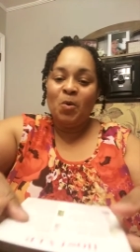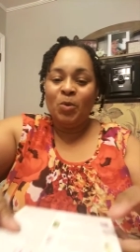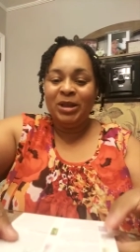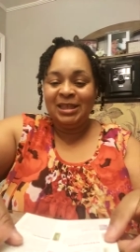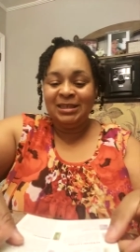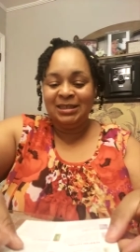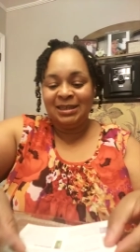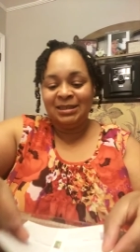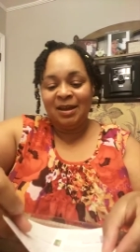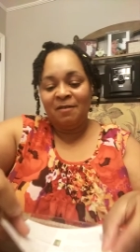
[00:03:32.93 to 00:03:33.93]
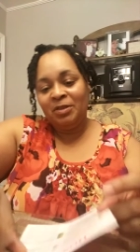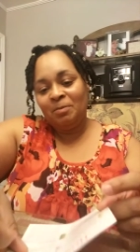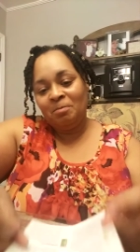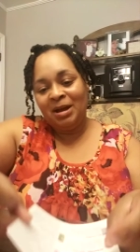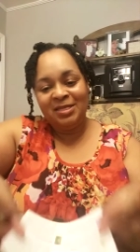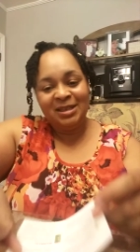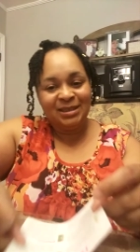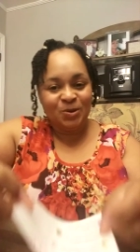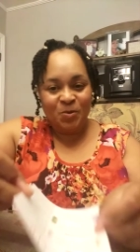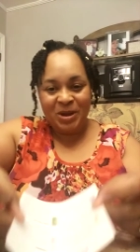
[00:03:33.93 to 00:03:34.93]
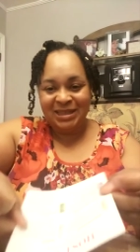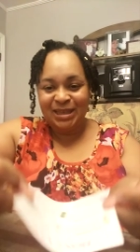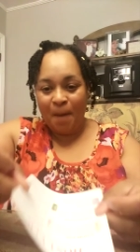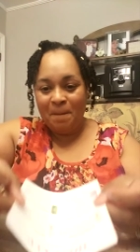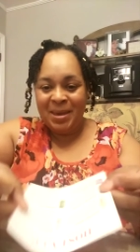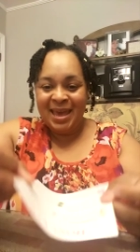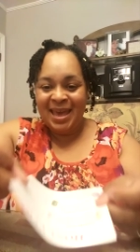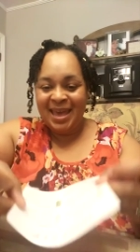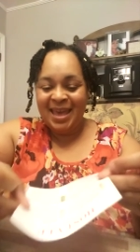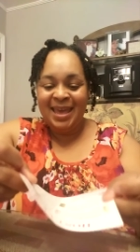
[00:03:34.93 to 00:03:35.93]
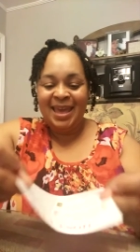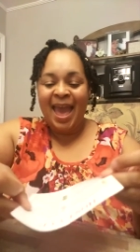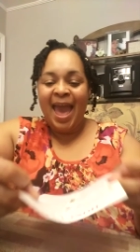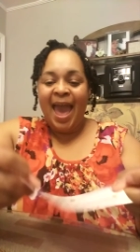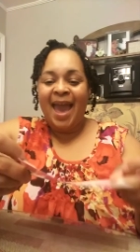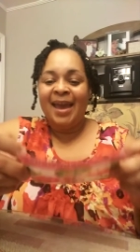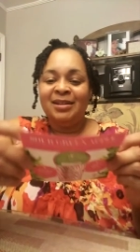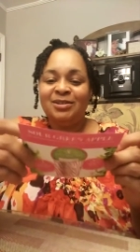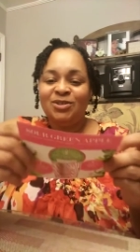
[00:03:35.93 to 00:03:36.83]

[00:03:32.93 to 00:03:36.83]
what the scent of the month is going to be. And